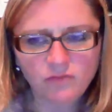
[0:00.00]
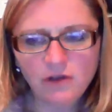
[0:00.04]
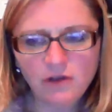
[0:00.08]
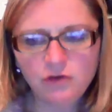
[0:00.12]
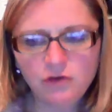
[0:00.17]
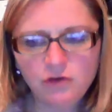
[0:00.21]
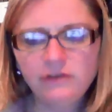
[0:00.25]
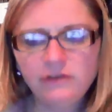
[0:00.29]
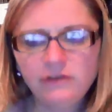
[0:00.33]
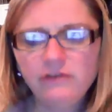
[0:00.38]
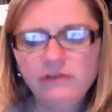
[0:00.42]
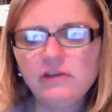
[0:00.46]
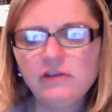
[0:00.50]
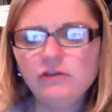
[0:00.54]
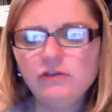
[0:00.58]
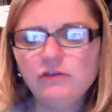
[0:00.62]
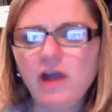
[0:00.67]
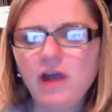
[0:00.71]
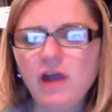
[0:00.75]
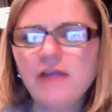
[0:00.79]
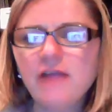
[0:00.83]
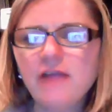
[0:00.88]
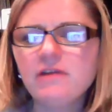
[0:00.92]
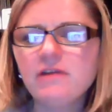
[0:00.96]
Christy,
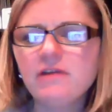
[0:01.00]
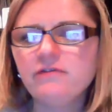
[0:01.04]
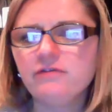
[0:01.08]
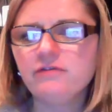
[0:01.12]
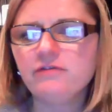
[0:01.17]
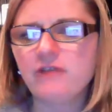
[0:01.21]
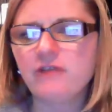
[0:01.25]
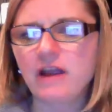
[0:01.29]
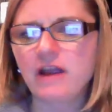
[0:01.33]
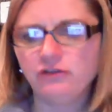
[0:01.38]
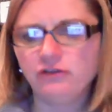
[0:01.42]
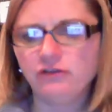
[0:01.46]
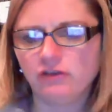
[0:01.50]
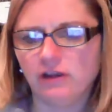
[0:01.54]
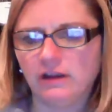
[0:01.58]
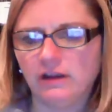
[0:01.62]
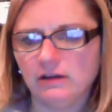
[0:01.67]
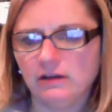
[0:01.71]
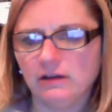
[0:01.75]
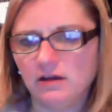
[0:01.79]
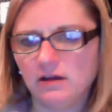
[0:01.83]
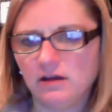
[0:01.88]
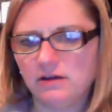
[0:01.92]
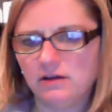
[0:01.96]
try
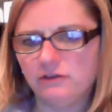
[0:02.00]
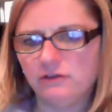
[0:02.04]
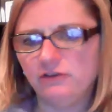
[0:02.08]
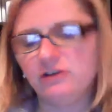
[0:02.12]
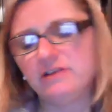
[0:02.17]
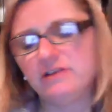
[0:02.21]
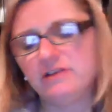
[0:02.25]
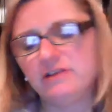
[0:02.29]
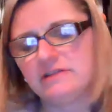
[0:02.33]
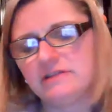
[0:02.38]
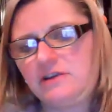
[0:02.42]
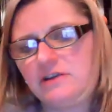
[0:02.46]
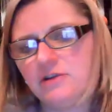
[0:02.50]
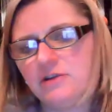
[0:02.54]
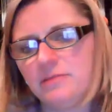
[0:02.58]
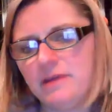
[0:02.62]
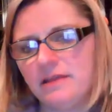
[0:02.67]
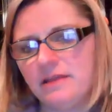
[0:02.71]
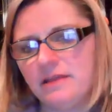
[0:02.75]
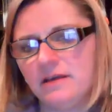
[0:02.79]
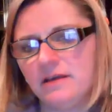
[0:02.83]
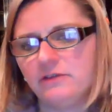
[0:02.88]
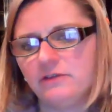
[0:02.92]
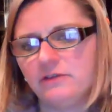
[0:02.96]
refreshing. She doesn't hear
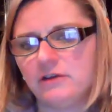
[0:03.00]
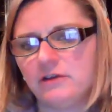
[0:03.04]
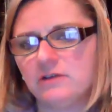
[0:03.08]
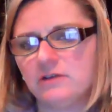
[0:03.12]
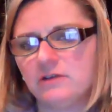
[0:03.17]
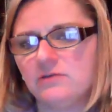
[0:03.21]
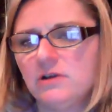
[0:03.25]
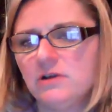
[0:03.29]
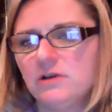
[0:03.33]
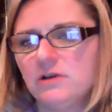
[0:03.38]
me though, so.